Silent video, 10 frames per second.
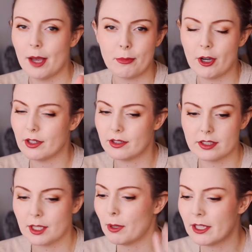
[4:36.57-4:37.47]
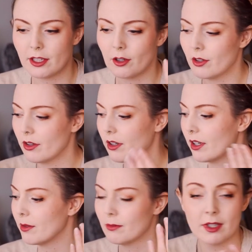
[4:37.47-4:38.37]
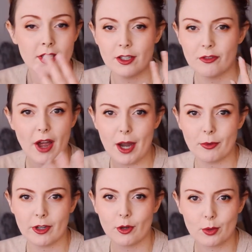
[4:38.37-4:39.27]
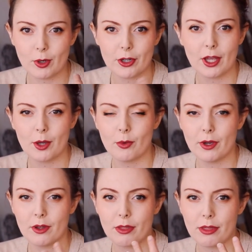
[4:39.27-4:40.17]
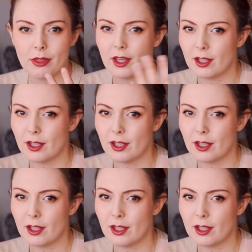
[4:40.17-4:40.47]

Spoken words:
but depending on the fabric you're working with,